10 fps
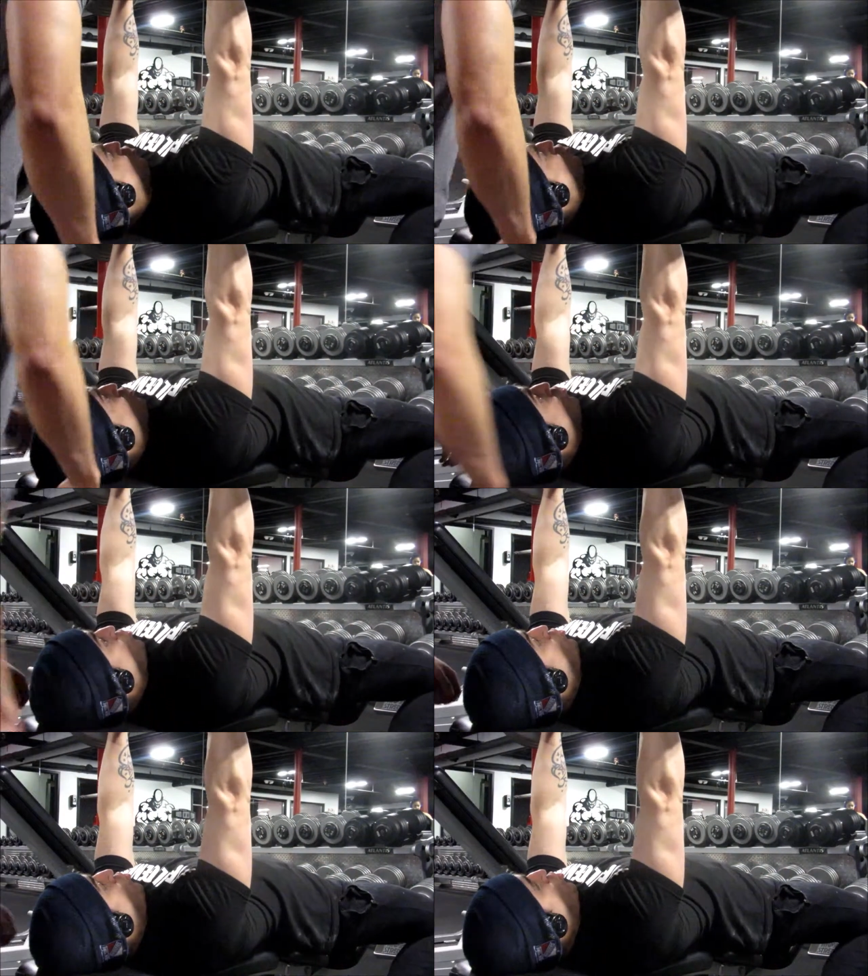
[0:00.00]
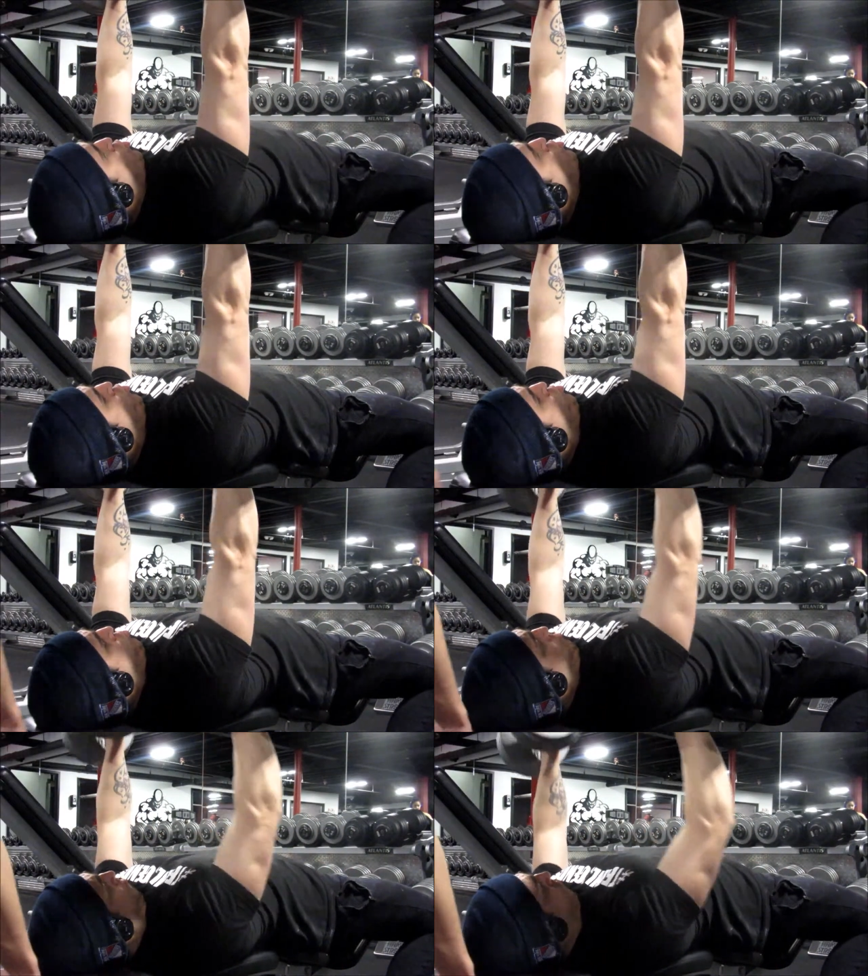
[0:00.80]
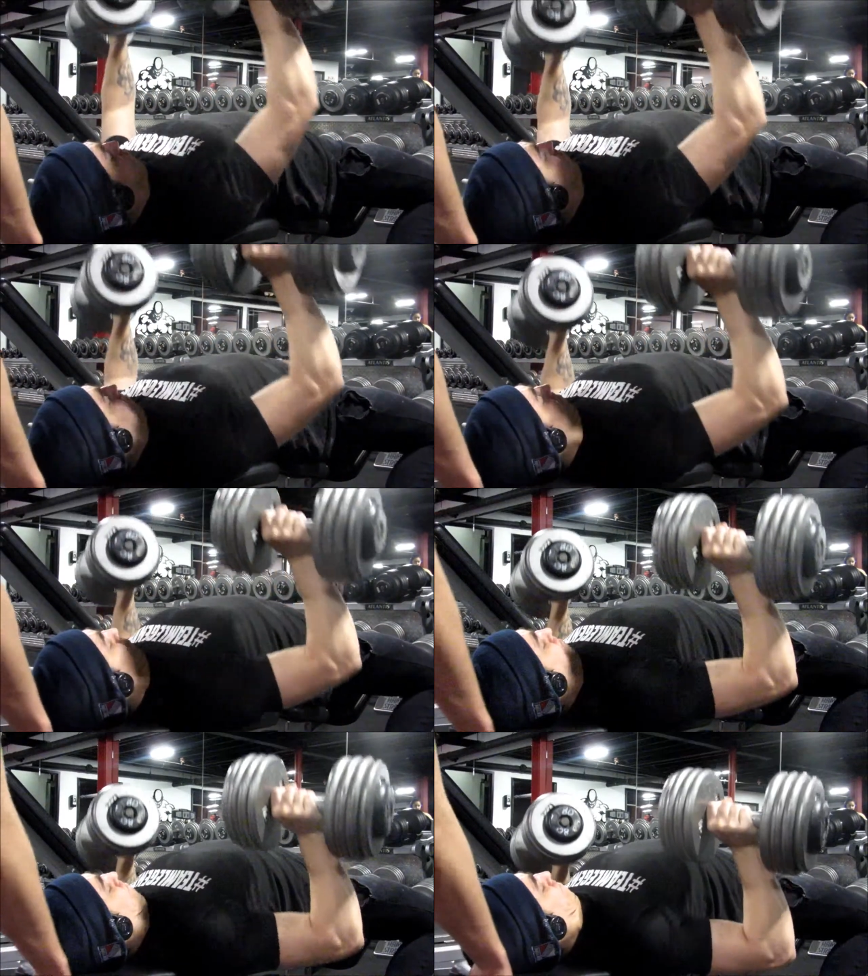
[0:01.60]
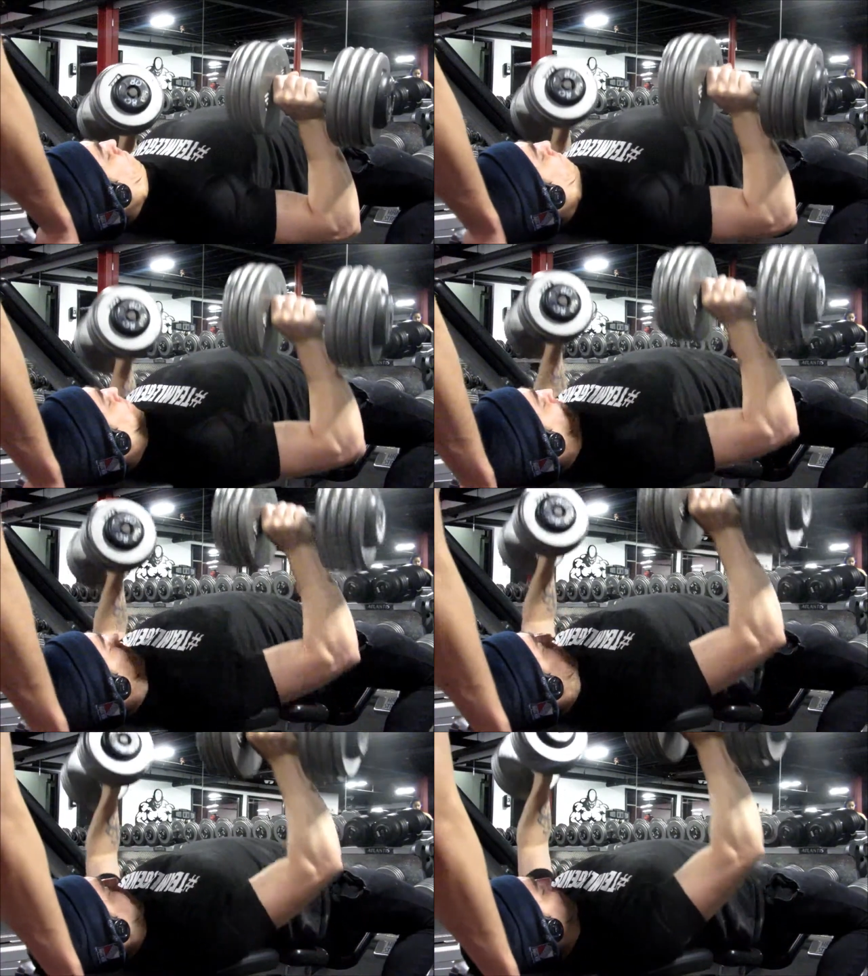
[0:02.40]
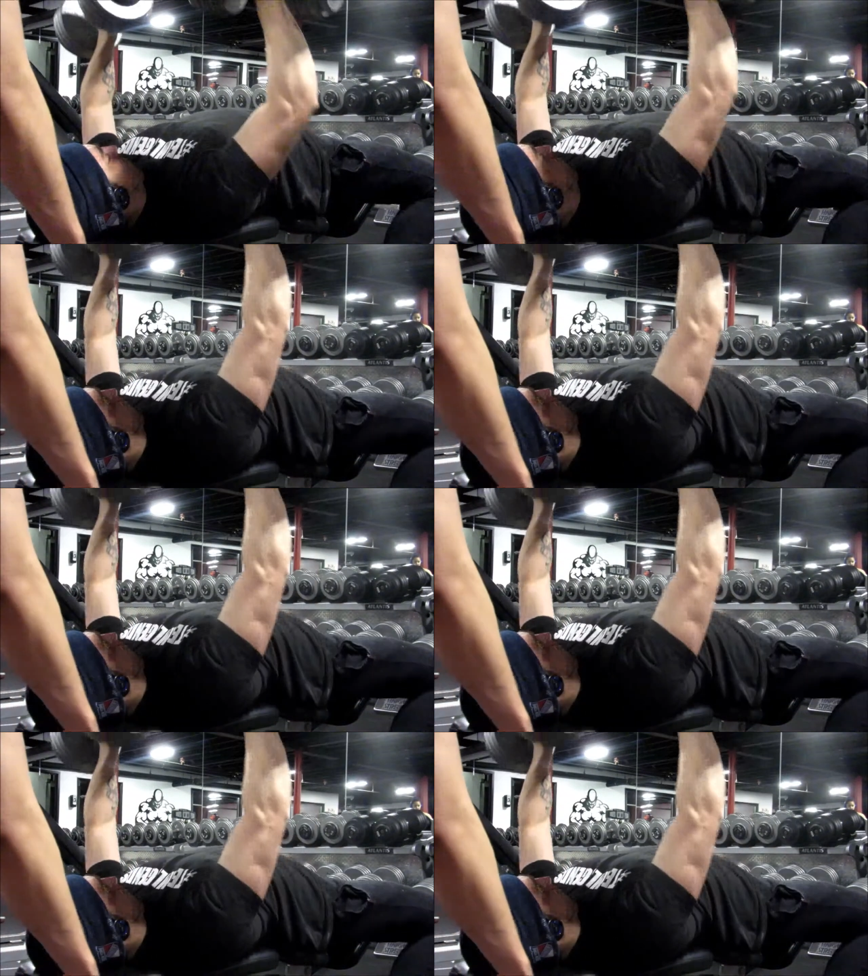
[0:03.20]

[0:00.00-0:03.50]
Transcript: (no speaker visible)